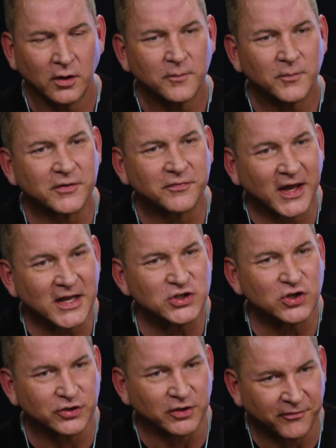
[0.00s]
But if that's
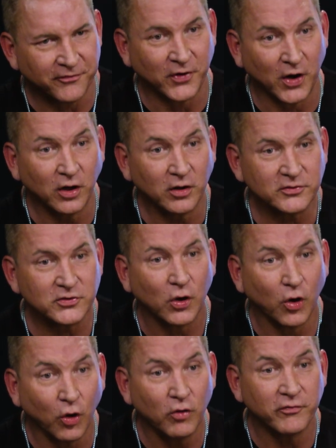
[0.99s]
your default
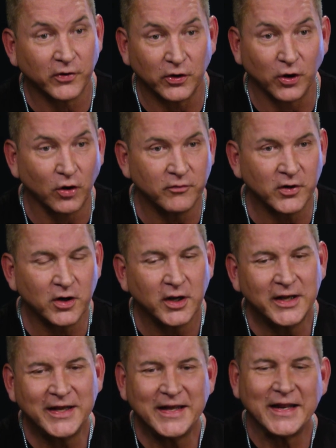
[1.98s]
over and over,
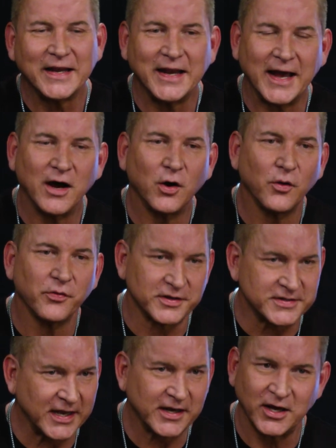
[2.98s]
now the
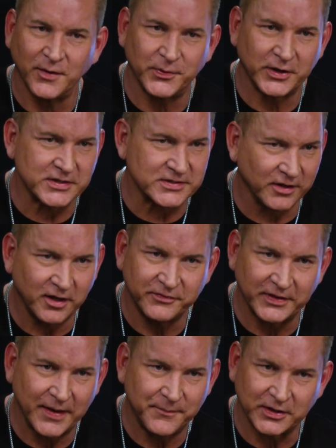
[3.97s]
tech companies love
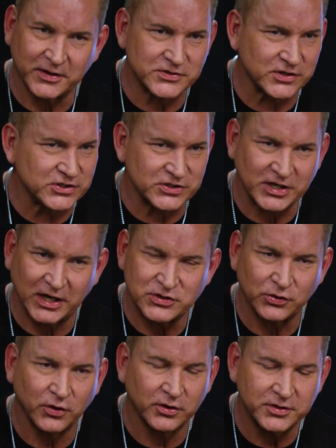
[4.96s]
that because they just got you
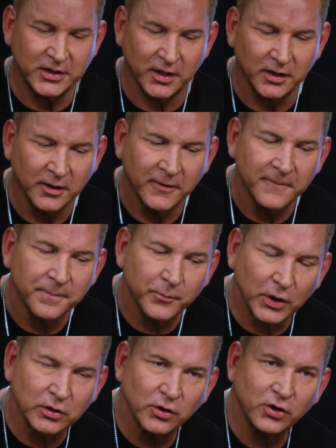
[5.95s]
hooked in. But
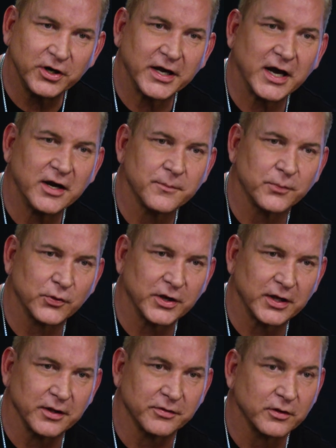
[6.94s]
learning how to
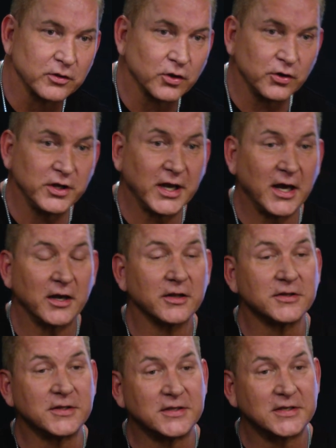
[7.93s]
breathe, learning how to
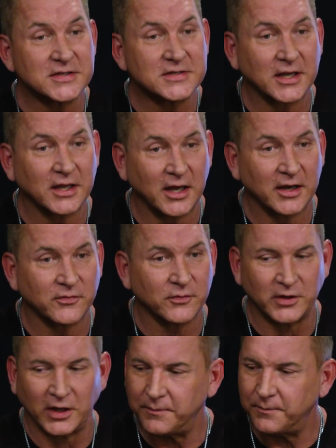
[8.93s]
disconnect from
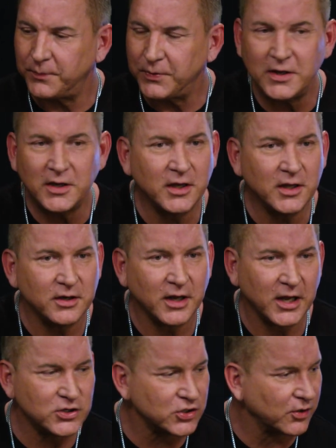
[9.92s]
the day, being in
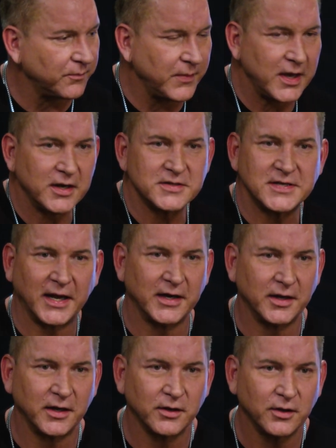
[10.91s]
nature, meditating,